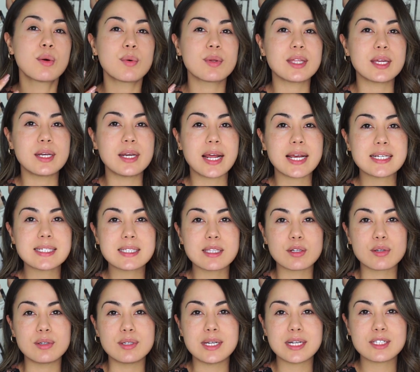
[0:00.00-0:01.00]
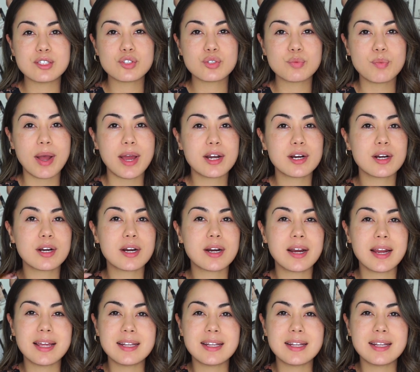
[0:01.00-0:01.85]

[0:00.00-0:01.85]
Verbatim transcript: with a nice little knit sweater,